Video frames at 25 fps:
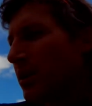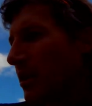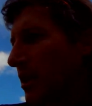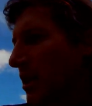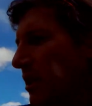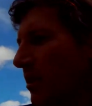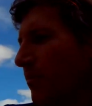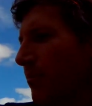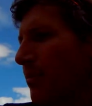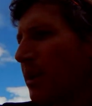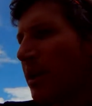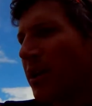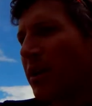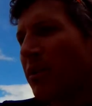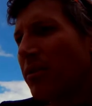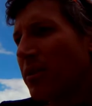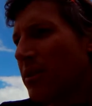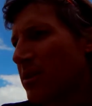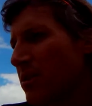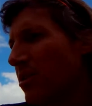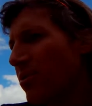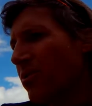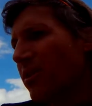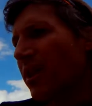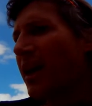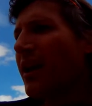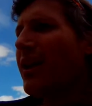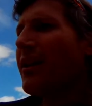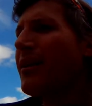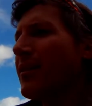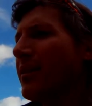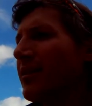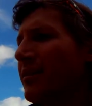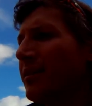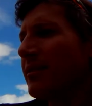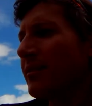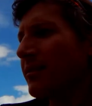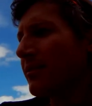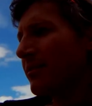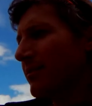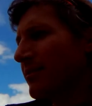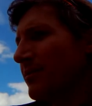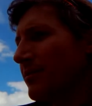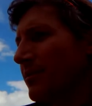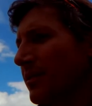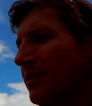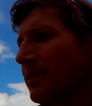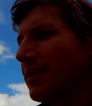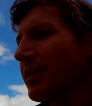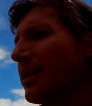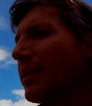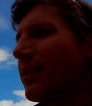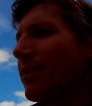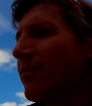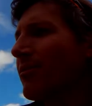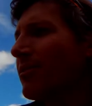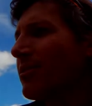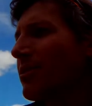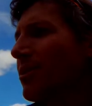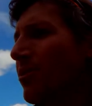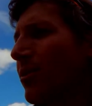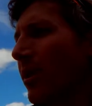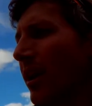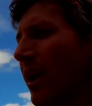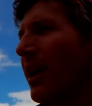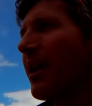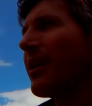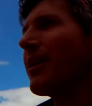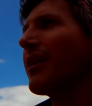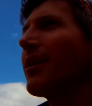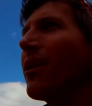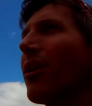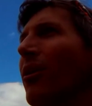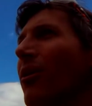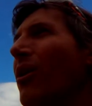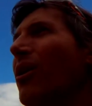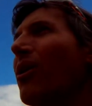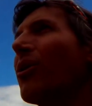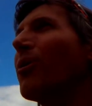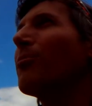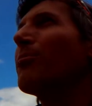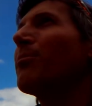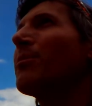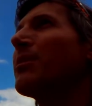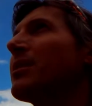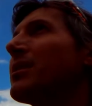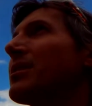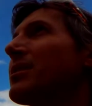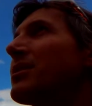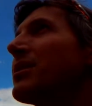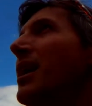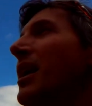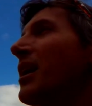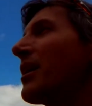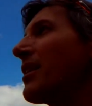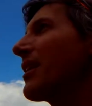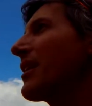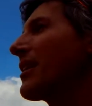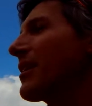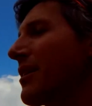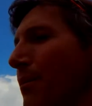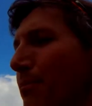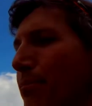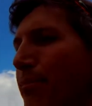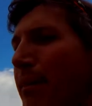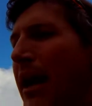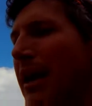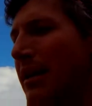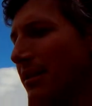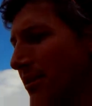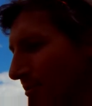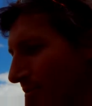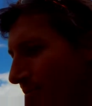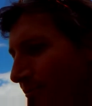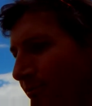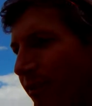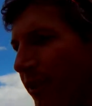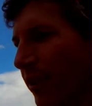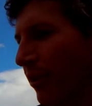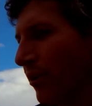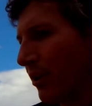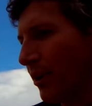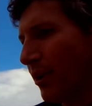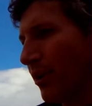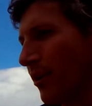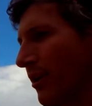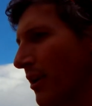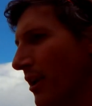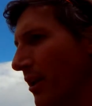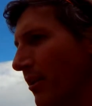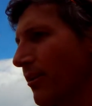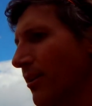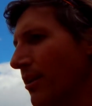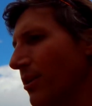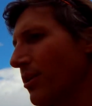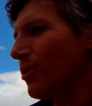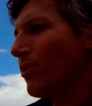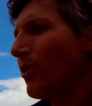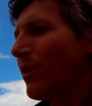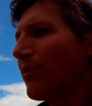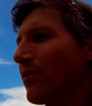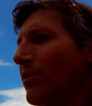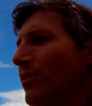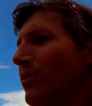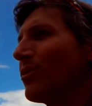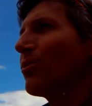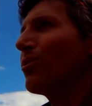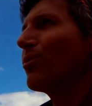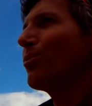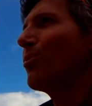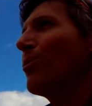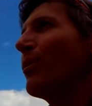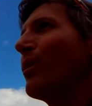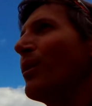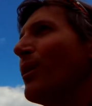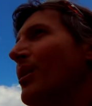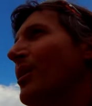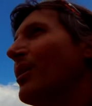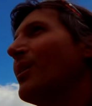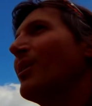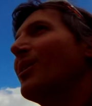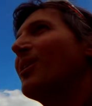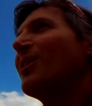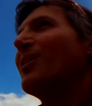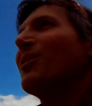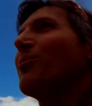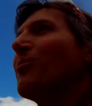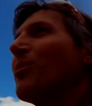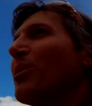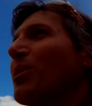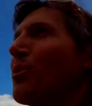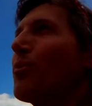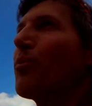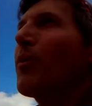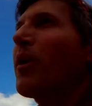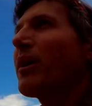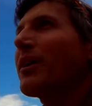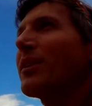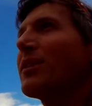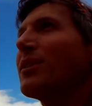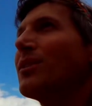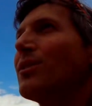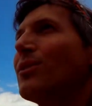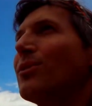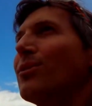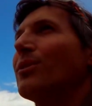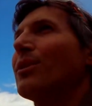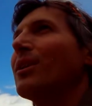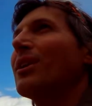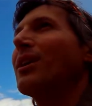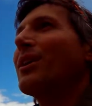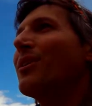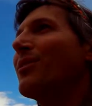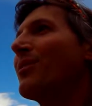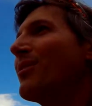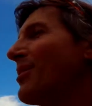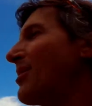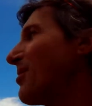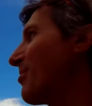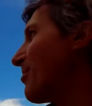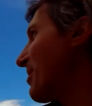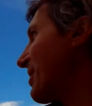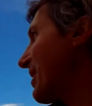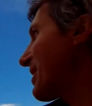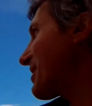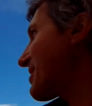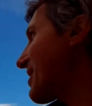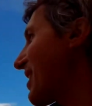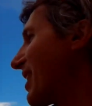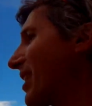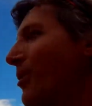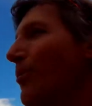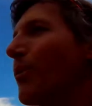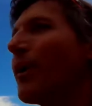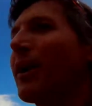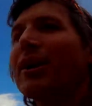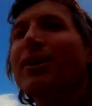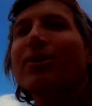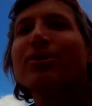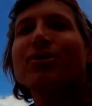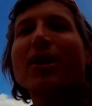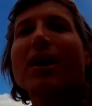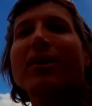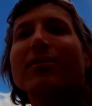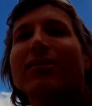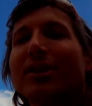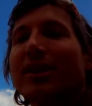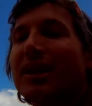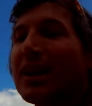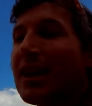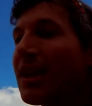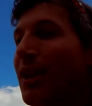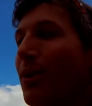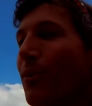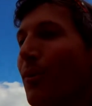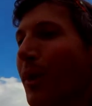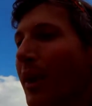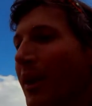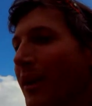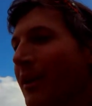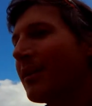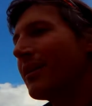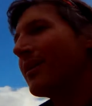it's okay to leave. It's okay to go home. There's not like a massive failure or anything. You have to do what you want to do, and that's kind of why you're traveling anyway.